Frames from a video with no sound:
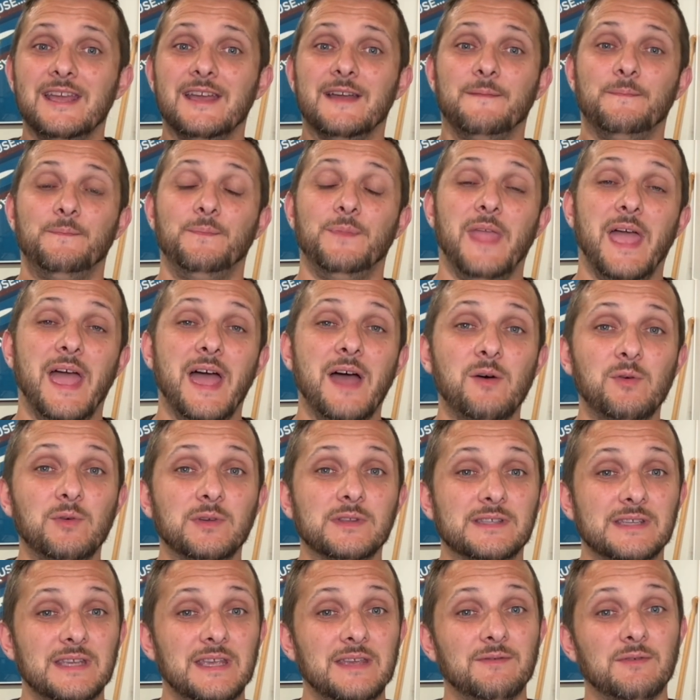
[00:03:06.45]
Now
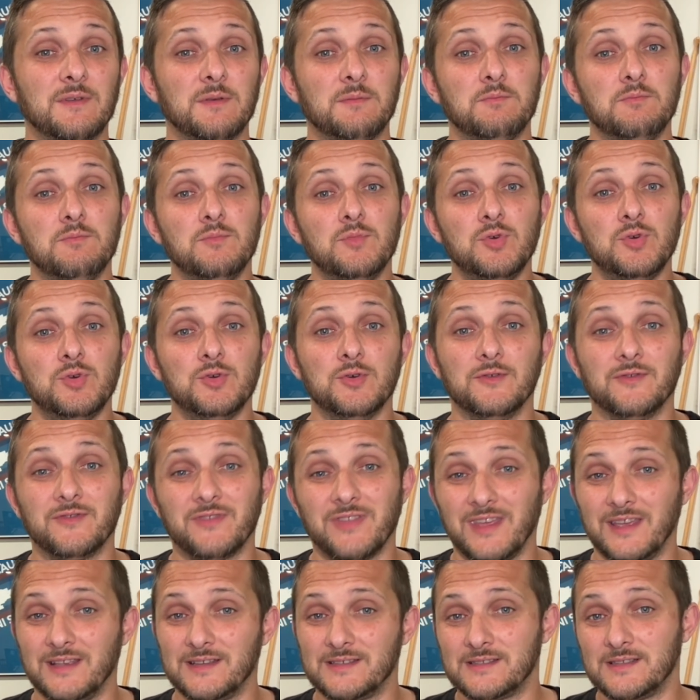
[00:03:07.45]
it's even moved,
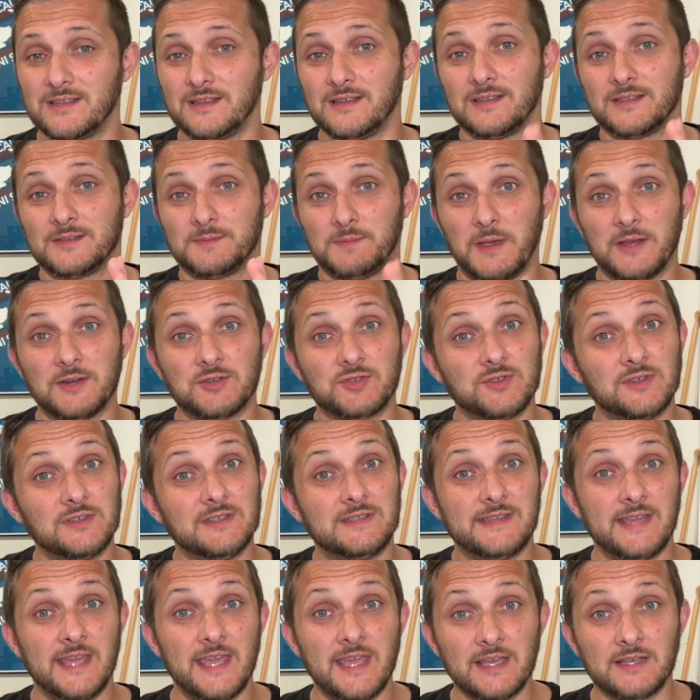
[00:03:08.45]
thanks to especially
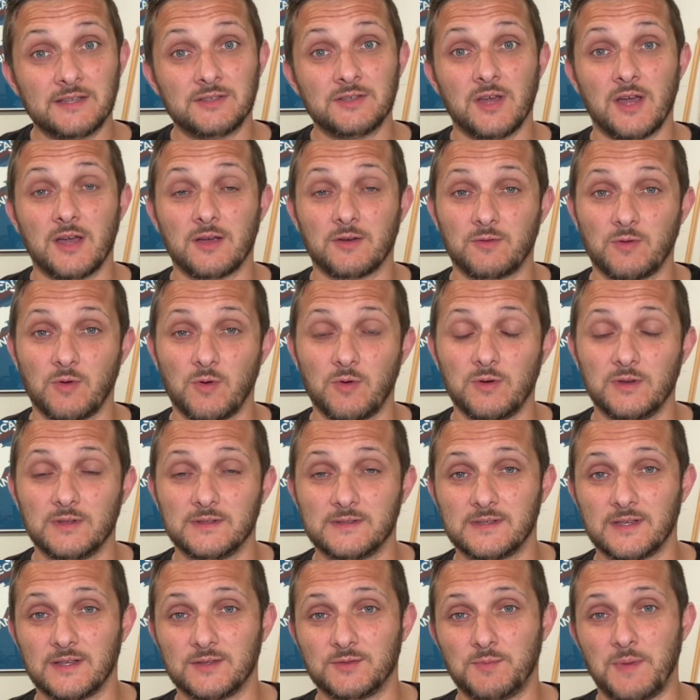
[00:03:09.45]
TikTok growing in
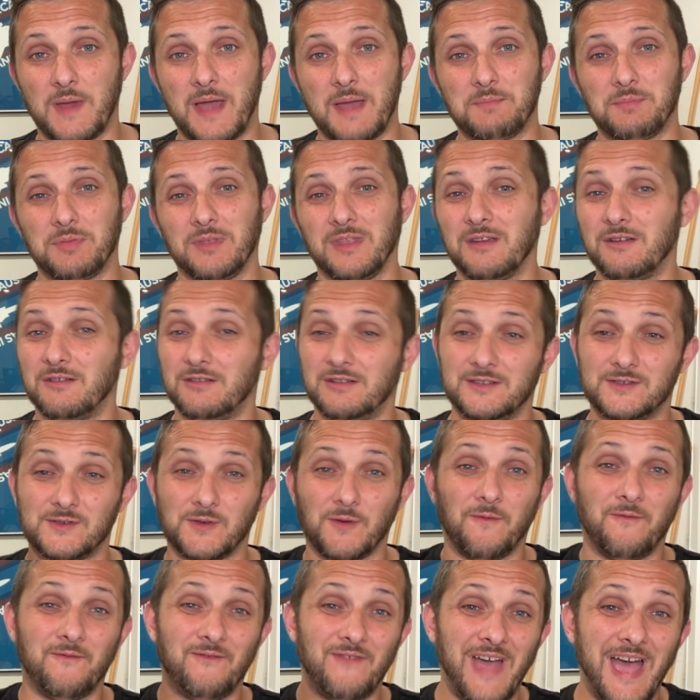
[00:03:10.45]
such popularity so
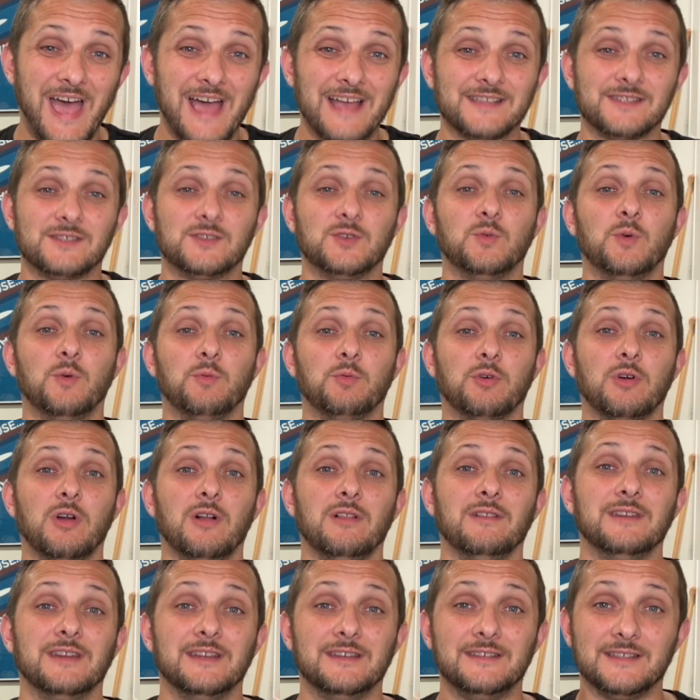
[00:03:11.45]
fast, to what we're
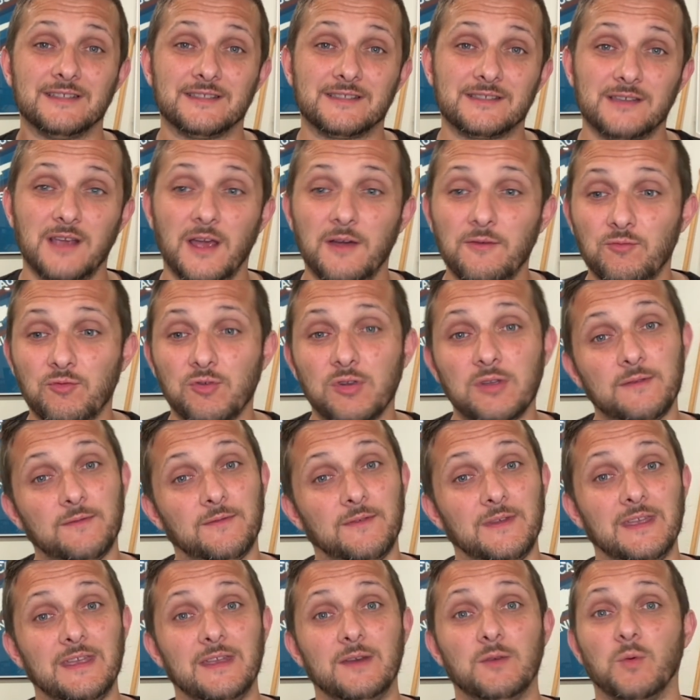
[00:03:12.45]
calling a discovery
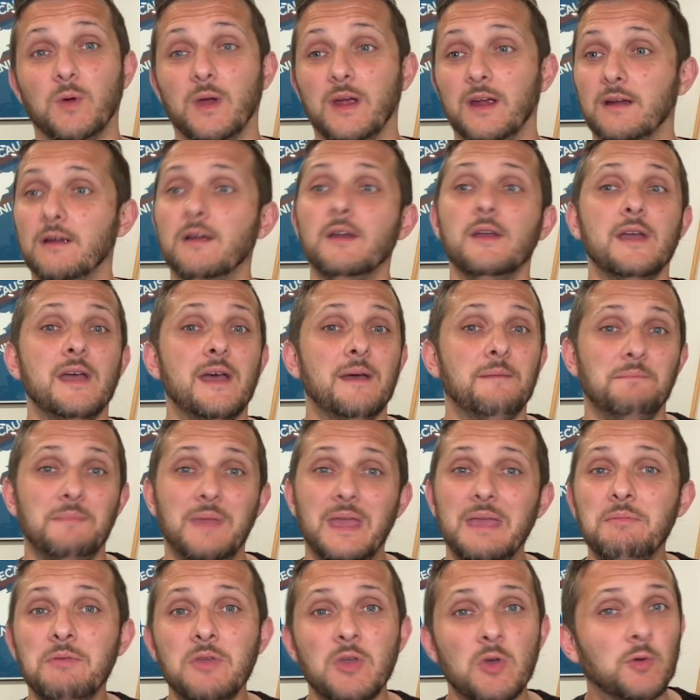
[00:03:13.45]
feed, where
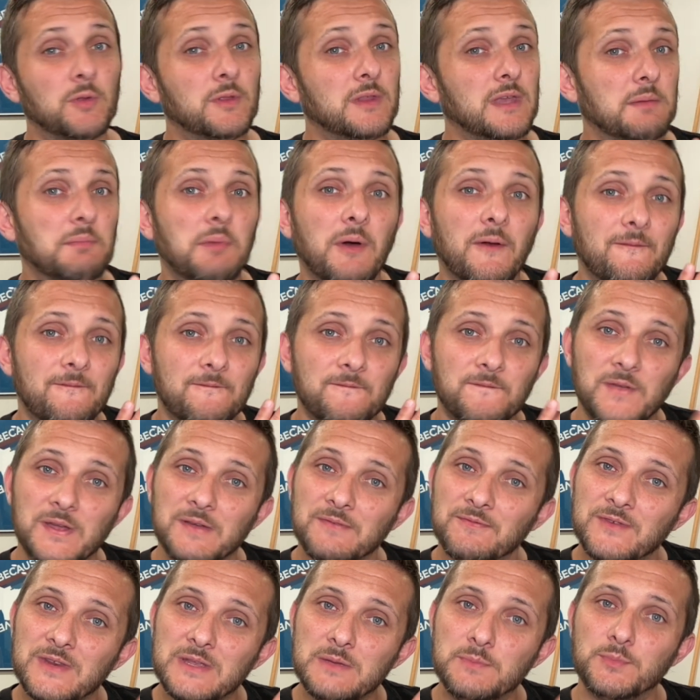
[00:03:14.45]
maybe only about
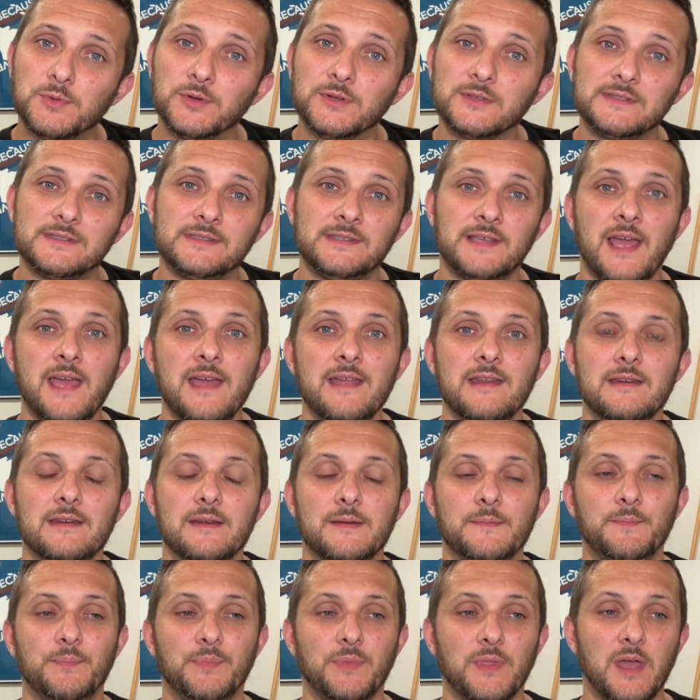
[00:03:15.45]

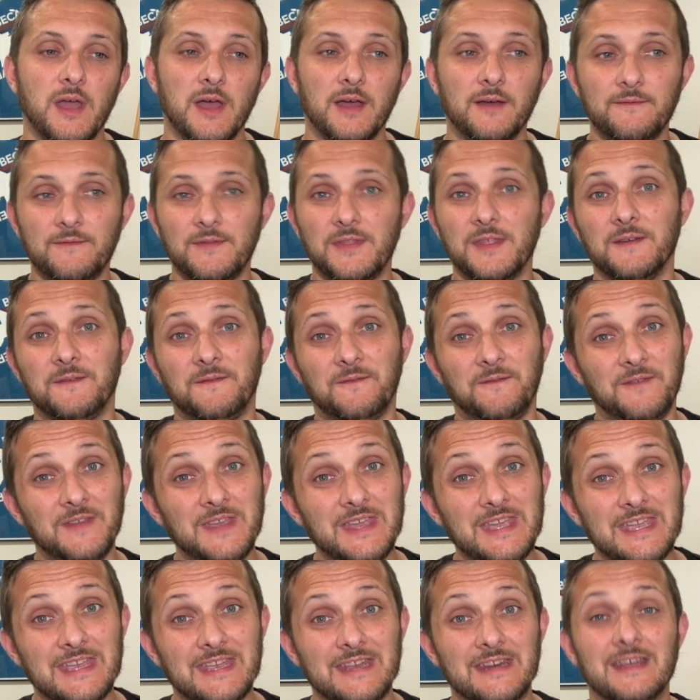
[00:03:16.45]
50% of the
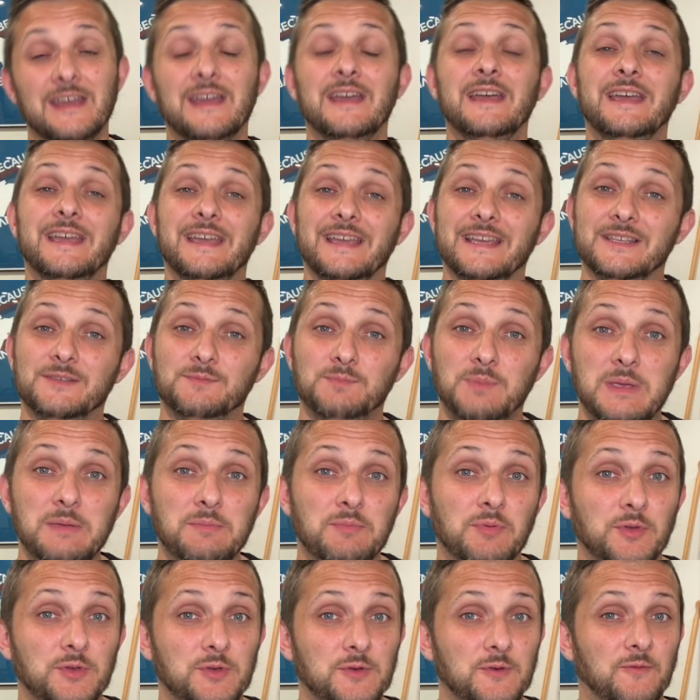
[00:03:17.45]
feed is
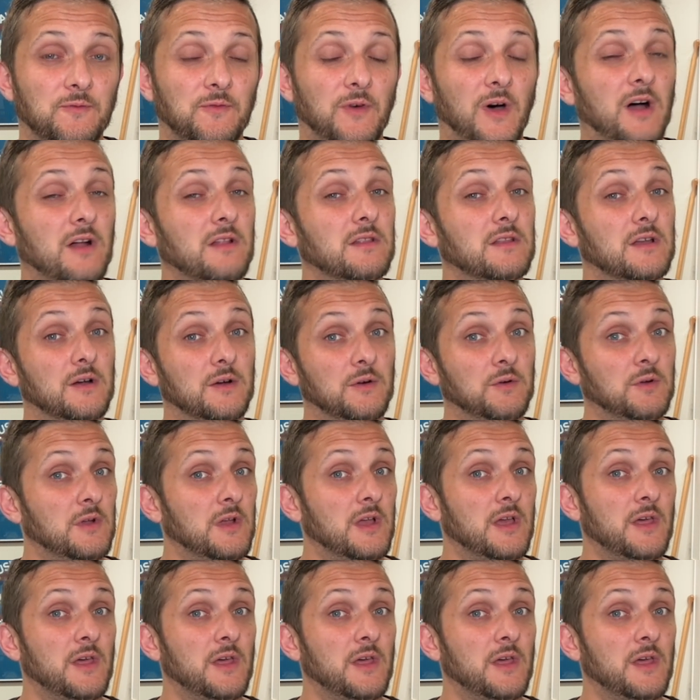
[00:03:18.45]
people you follow.